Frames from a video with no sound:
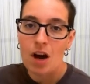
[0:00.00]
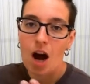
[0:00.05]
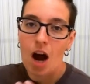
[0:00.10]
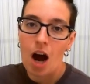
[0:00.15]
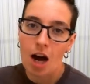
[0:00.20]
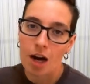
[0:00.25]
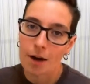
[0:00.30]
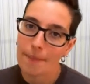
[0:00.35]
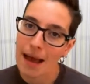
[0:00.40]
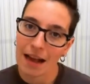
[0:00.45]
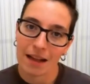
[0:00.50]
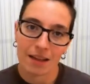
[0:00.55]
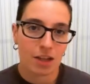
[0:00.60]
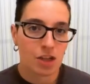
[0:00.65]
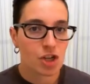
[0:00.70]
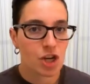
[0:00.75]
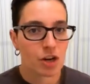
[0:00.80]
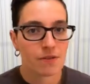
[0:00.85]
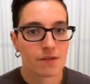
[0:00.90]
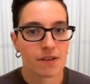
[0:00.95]
automatically
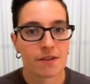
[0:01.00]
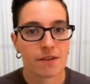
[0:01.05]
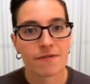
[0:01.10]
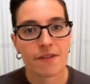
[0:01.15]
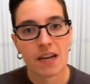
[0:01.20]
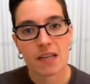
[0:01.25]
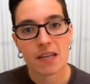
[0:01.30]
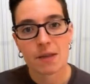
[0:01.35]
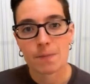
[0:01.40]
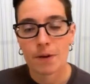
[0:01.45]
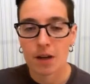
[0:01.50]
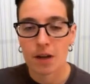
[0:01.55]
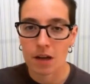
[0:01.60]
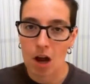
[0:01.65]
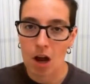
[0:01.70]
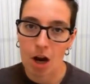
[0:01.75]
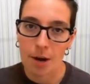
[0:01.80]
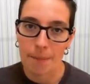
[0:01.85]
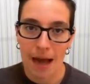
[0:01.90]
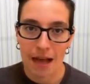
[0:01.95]
shares to Facebook and
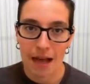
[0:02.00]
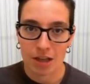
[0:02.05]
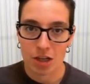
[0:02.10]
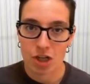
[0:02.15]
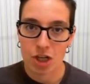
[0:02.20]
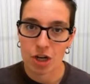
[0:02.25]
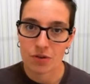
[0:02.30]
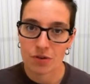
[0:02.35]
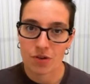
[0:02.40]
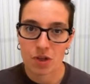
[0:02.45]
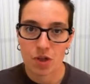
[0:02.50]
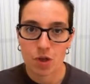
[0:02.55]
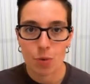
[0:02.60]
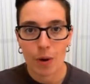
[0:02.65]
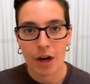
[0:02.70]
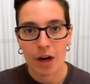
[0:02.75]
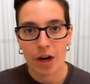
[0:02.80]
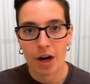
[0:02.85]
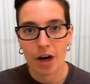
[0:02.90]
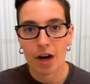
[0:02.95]
automatically shares to
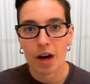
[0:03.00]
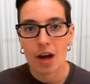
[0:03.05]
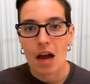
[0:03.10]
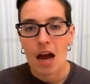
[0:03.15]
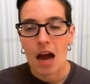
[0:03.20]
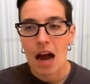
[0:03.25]
Twitter.